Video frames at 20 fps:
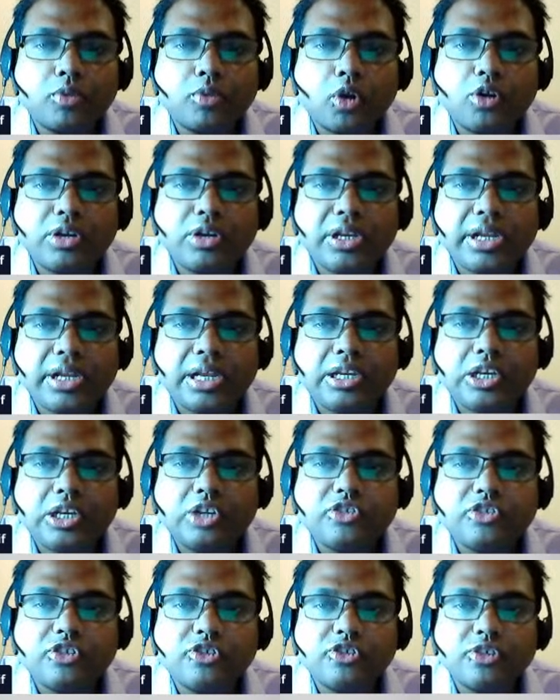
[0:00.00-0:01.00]
Non-linear
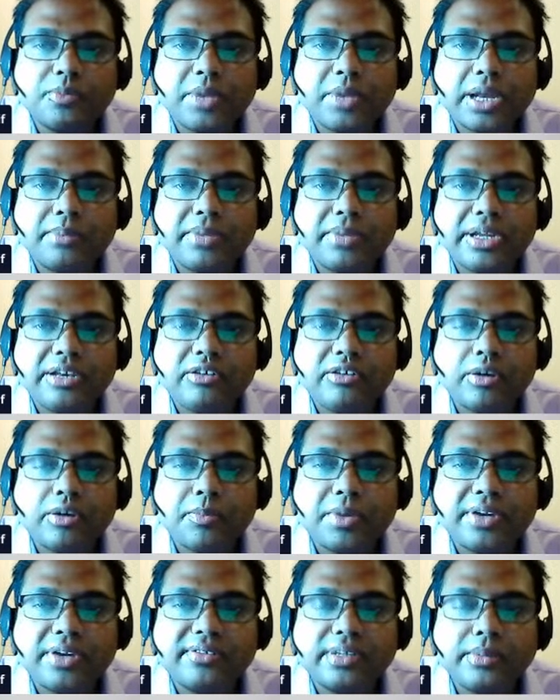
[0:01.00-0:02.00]
relationship can be
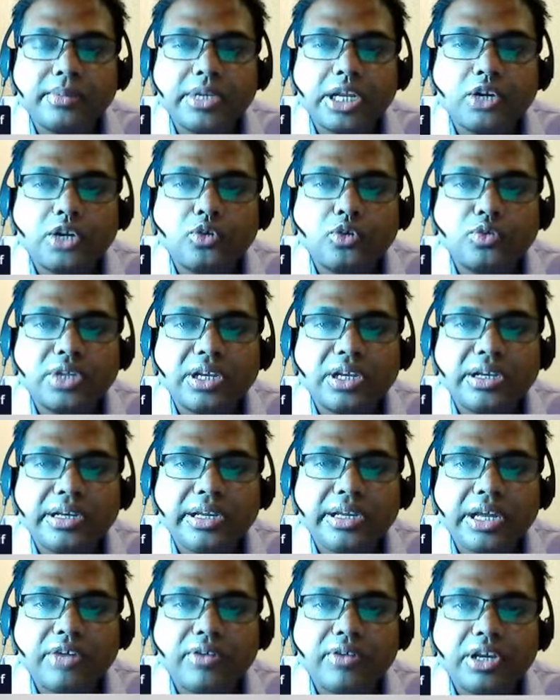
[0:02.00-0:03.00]
interpreted similar to the
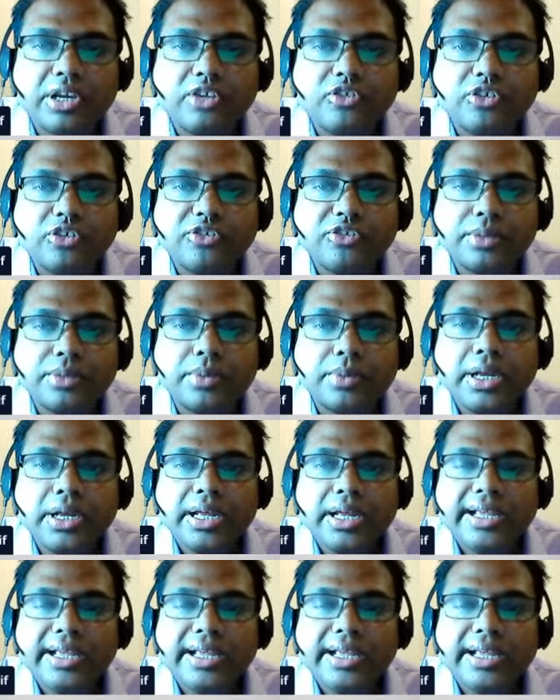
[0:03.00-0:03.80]
linear relationship.